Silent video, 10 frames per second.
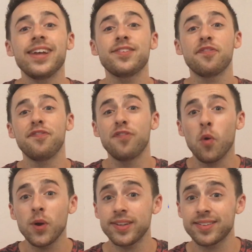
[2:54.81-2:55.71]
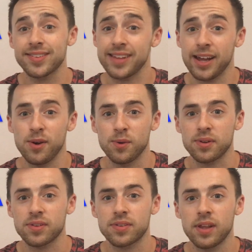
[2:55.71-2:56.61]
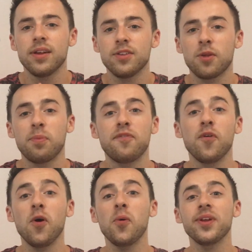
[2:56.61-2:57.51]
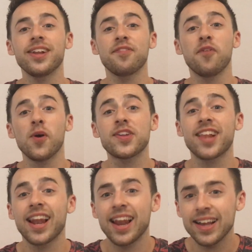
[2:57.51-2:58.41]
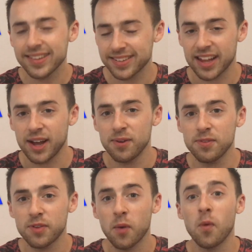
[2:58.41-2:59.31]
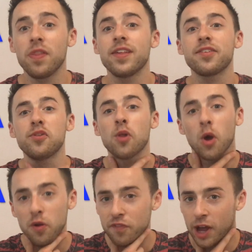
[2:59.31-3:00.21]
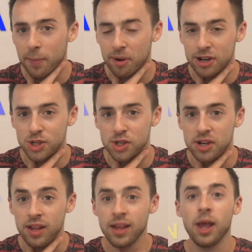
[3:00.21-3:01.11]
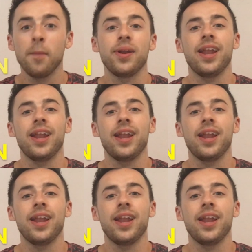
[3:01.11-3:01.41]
is voice sounds. So before we did voiceless sounds when there's no vibration, but